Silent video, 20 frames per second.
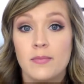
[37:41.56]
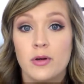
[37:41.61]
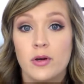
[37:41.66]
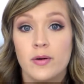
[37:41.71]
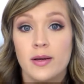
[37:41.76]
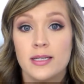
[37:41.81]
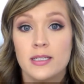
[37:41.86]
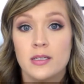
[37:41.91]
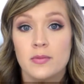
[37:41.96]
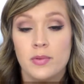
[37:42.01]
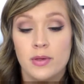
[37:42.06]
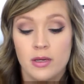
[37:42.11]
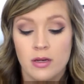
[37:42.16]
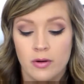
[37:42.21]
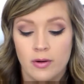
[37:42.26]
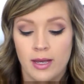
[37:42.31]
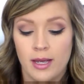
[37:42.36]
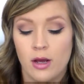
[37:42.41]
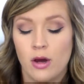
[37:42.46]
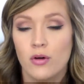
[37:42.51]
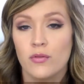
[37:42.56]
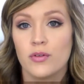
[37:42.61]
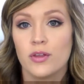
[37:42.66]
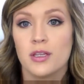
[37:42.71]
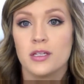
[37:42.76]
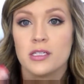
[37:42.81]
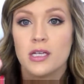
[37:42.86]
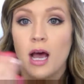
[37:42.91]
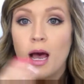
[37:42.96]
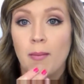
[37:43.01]
Going to be going over
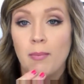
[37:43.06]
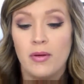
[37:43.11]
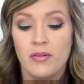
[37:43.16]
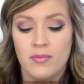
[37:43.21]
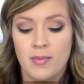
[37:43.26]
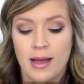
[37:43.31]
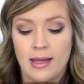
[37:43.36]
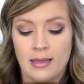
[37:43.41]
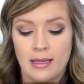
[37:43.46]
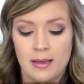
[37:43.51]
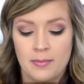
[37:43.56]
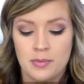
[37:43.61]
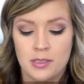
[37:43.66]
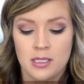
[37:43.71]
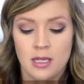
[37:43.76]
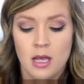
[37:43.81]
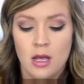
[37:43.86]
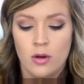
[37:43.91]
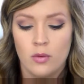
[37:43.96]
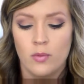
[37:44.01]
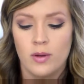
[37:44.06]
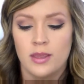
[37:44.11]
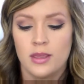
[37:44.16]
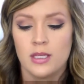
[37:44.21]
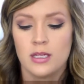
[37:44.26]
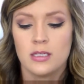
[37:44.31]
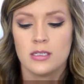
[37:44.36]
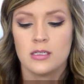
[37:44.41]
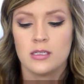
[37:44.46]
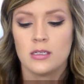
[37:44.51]
the top of my lips with
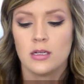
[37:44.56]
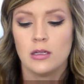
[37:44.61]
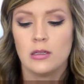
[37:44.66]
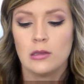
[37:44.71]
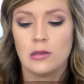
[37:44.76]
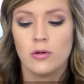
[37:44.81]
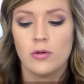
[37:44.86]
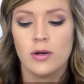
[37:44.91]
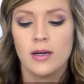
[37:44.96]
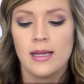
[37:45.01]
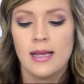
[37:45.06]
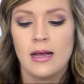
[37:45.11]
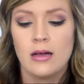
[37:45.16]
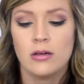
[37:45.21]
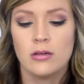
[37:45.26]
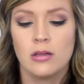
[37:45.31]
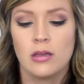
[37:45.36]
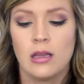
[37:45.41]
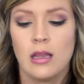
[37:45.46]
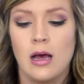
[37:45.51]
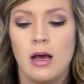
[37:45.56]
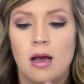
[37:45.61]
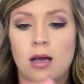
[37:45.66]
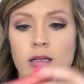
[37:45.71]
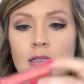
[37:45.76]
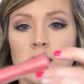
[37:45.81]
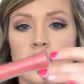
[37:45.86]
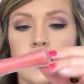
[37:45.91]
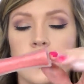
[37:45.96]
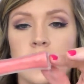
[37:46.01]
this L'Oreal
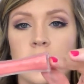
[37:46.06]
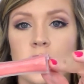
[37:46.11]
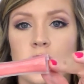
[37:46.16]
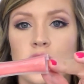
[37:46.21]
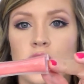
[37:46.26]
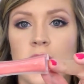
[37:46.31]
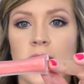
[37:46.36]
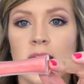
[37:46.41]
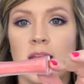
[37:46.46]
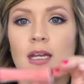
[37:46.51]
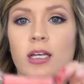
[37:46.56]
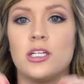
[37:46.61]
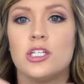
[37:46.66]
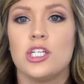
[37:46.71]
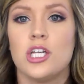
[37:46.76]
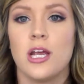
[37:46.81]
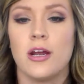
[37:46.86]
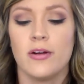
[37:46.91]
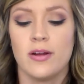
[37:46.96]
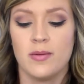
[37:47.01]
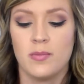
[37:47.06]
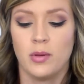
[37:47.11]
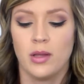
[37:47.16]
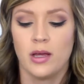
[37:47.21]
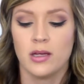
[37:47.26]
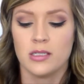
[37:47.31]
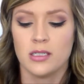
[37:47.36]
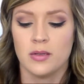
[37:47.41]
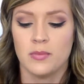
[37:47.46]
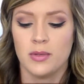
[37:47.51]
gloss in the shade Cherry
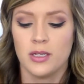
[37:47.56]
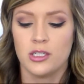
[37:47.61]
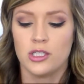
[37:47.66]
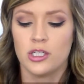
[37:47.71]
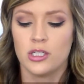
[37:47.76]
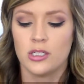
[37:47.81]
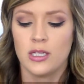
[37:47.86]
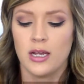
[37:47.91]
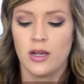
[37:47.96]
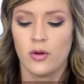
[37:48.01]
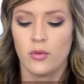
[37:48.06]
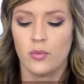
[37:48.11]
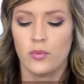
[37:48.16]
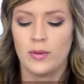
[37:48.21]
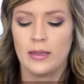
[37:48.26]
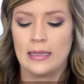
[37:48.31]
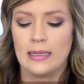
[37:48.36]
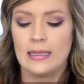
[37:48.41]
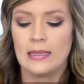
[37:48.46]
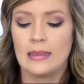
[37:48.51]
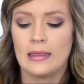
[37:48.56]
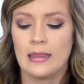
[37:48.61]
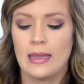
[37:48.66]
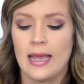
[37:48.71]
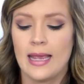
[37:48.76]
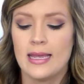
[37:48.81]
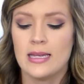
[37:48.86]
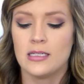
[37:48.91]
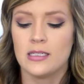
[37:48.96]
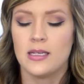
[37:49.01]
Blossom. It's just like a really
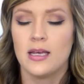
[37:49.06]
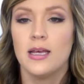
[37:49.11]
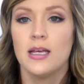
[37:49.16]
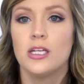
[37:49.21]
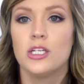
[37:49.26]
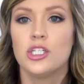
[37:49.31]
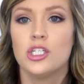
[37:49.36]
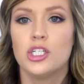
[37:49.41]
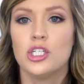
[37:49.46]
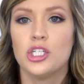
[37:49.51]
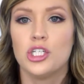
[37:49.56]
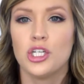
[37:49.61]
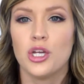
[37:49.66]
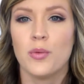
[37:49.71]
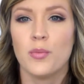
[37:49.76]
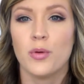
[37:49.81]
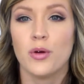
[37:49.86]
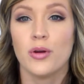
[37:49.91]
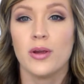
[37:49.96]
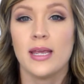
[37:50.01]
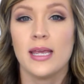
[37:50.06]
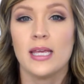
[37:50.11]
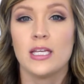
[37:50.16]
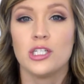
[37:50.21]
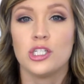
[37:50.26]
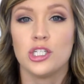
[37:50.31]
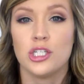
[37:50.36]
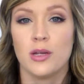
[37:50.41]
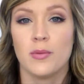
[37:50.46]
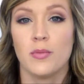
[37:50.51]
light, shimmery
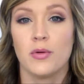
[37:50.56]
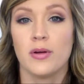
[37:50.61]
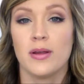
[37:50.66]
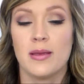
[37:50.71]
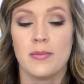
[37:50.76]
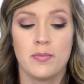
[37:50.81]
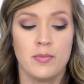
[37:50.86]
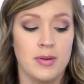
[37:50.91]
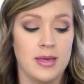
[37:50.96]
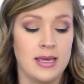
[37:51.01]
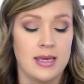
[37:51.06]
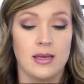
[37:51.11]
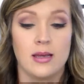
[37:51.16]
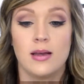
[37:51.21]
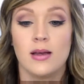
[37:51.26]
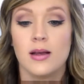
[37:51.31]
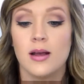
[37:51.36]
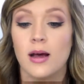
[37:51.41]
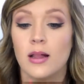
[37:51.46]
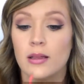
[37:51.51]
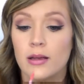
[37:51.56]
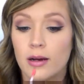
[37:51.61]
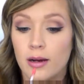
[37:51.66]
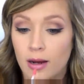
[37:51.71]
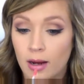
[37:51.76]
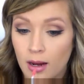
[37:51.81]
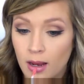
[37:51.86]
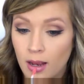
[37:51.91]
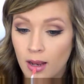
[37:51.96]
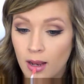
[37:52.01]
pink color.